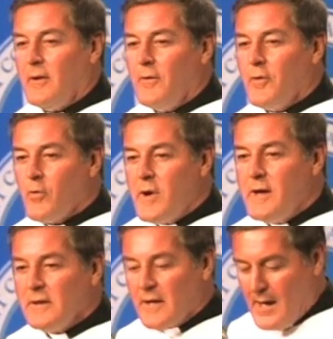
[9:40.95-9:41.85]
The
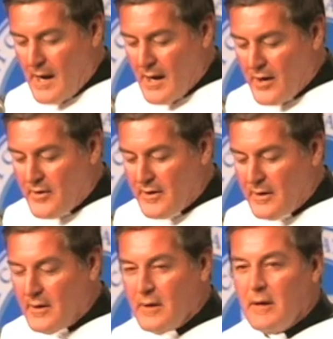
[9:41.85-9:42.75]
real art
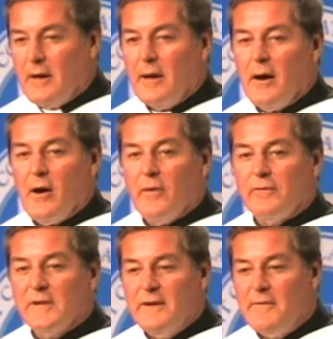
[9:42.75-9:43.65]

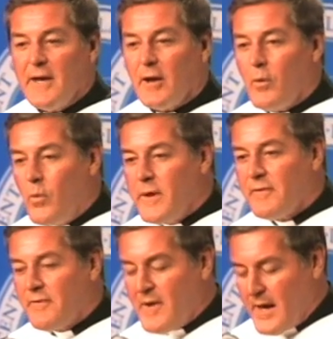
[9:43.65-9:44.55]
of living with
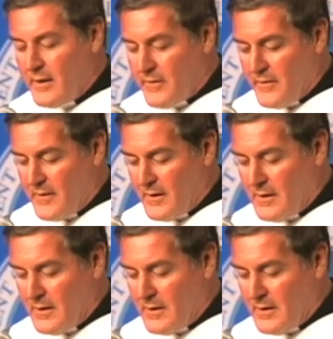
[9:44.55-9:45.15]
faith